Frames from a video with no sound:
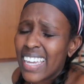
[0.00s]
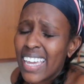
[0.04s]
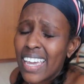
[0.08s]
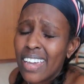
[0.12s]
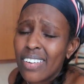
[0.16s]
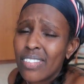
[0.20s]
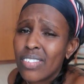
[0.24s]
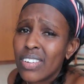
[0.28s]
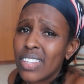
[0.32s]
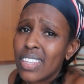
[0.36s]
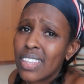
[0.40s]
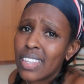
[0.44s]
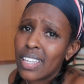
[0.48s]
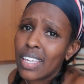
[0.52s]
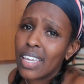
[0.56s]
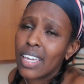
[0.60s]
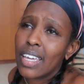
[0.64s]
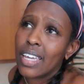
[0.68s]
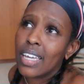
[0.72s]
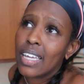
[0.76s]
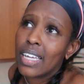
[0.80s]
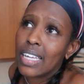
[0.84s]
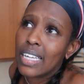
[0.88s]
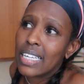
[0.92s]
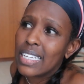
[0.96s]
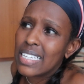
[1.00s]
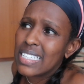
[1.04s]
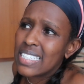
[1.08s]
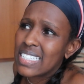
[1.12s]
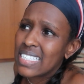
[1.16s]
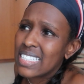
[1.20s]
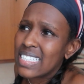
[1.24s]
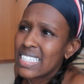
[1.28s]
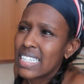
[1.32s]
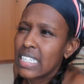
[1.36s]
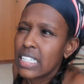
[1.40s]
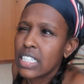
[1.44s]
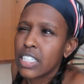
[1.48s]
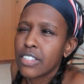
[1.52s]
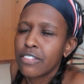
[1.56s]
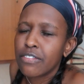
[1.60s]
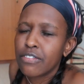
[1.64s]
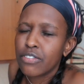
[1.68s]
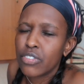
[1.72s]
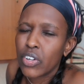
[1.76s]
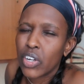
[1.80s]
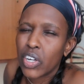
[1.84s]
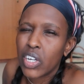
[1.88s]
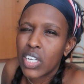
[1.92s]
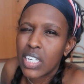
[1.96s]
Everything is still
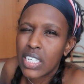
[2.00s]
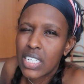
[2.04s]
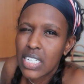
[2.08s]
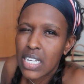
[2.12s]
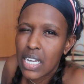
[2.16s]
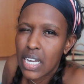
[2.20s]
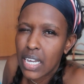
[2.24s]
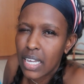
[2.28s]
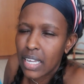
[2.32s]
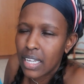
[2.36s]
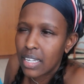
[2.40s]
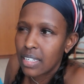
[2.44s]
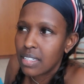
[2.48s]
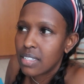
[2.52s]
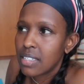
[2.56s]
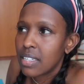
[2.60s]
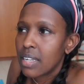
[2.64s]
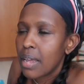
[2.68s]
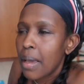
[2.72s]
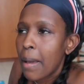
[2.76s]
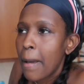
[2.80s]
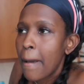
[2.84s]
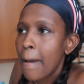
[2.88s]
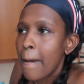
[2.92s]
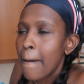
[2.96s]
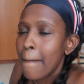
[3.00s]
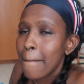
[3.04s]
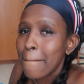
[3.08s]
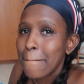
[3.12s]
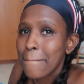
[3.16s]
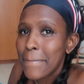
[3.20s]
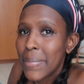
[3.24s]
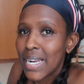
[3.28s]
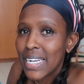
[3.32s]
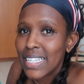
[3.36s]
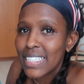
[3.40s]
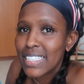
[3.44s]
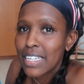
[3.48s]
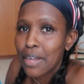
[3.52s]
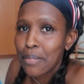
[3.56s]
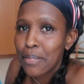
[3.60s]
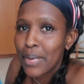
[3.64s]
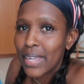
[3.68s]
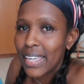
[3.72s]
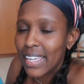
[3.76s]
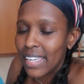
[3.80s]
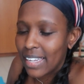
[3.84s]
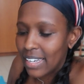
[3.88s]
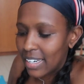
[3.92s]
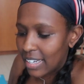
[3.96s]
very tight, but it's a
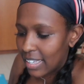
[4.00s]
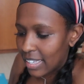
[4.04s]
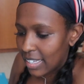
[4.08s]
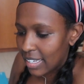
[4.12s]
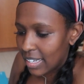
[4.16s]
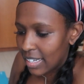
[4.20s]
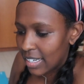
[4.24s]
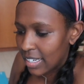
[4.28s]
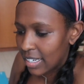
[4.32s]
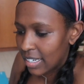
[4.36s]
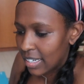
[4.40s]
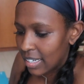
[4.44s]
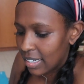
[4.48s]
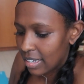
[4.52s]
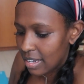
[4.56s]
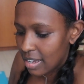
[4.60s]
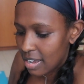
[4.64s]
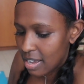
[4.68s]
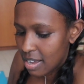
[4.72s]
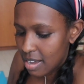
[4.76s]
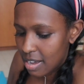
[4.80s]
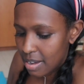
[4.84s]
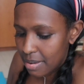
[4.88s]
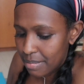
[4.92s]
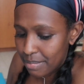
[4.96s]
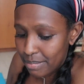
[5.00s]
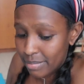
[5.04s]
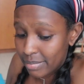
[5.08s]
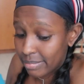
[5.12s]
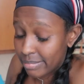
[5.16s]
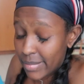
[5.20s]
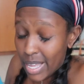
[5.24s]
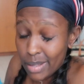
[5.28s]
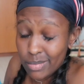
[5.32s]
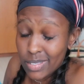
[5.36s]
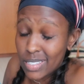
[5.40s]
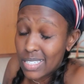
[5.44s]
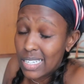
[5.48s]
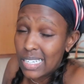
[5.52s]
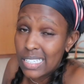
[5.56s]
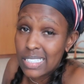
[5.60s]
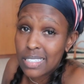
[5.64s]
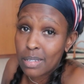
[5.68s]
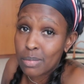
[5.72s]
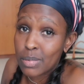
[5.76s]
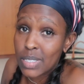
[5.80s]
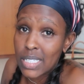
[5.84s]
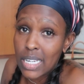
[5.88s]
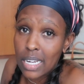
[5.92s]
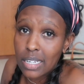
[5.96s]
beginning. Um, at least
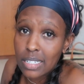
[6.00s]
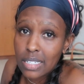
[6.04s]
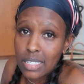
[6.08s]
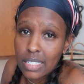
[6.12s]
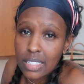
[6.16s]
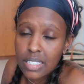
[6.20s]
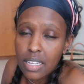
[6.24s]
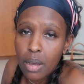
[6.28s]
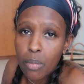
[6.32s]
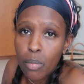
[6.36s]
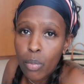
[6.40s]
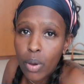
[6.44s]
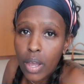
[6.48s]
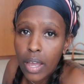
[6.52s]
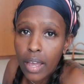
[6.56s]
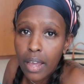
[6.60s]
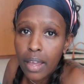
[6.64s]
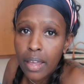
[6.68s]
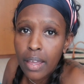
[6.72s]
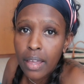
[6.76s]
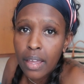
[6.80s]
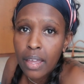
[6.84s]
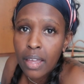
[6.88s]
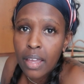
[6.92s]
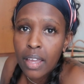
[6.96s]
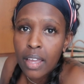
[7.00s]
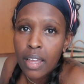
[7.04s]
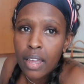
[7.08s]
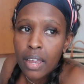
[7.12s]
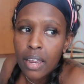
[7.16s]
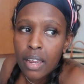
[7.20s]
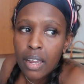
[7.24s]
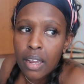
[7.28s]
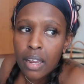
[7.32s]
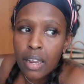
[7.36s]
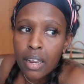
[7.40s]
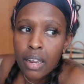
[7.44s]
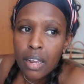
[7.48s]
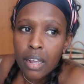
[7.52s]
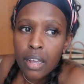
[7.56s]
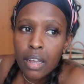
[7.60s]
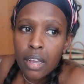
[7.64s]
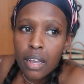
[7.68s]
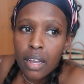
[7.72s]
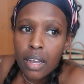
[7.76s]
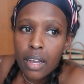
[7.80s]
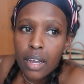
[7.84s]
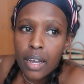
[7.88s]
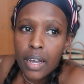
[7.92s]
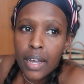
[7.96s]
I'm starting somewhere.
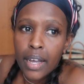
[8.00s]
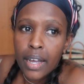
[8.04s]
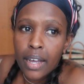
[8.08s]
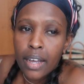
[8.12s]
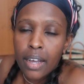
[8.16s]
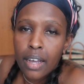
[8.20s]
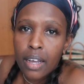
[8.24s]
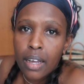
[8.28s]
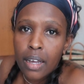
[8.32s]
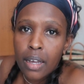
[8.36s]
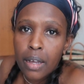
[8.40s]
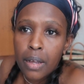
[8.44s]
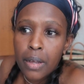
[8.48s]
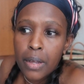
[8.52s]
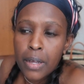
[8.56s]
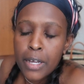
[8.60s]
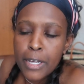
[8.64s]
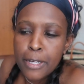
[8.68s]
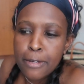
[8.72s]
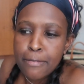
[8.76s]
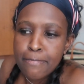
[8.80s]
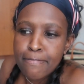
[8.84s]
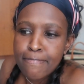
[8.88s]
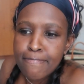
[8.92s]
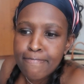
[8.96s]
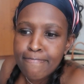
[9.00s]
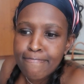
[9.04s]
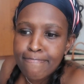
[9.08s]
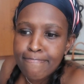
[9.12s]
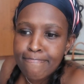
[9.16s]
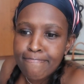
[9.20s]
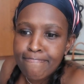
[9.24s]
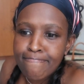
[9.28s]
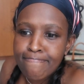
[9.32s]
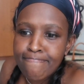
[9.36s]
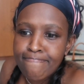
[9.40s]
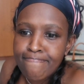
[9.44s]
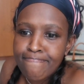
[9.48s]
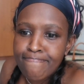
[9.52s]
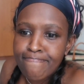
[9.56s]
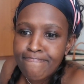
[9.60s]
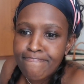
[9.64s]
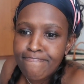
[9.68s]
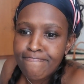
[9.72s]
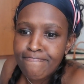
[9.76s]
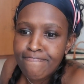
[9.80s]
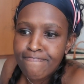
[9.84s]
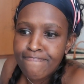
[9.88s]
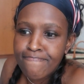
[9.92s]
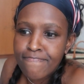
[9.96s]

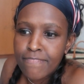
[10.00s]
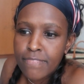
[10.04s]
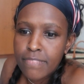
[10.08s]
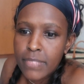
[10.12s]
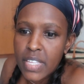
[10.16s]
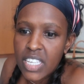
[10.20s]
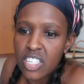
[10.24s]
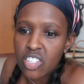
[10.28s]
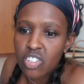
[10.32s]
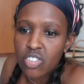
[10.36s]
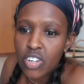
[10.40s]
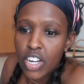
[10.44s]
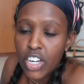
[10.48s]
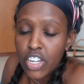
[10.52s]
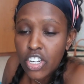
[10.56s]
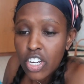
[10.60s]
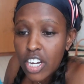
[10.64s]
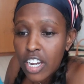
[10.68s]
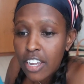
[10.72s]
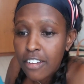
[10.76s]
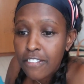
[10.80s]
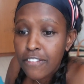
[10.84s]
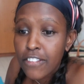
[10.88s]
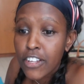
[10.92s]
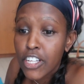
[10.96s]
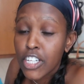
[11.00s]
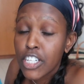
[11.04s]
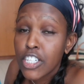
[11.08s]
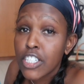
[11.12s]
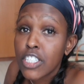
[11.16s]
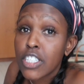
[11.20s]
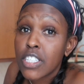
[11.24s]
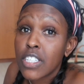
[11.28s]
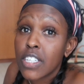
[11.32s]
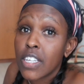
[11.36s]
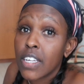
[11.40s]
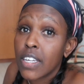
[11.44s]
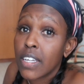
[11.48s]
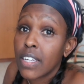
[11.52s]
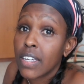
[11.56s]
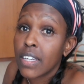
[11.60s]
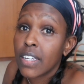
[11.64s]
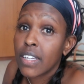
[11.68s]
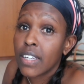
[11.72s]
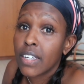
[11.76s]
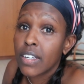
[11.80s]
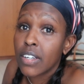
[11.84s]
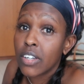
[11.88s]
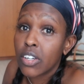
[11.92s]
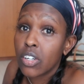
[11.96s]
Um, the stretching feels
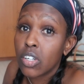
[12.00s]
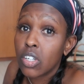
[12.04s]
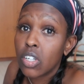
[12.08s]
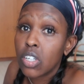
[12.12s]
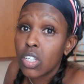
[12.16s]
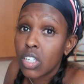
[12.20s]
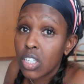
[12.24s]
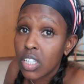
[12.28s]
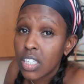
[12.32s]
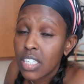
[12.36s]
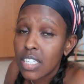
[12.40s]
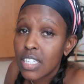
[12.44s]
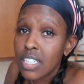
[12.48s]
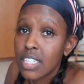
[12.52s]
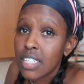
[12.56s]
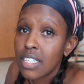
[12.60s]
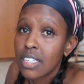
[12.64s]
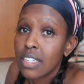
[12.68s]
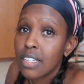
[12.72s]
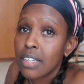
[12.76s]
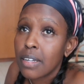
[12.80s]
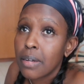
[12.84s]
good.